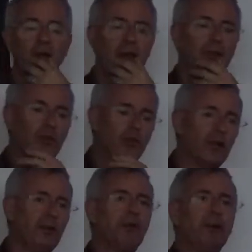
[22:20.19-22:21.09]
If you try
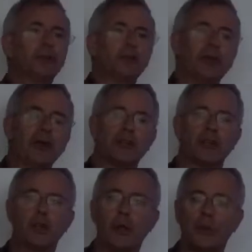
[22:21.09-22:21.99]
and retrofit
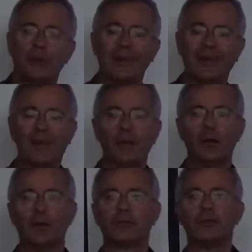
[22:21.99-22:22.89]
security in
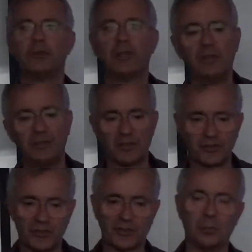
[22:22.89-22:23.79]
after you've delivered a
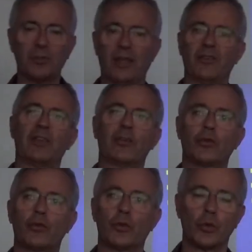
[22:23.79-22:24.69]
system, that's
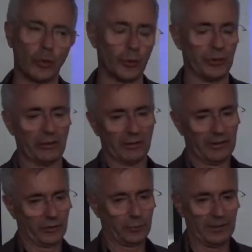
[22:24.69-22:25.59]
extraordinarily
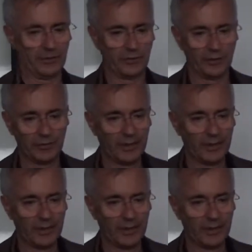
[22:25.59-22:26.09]
expensive.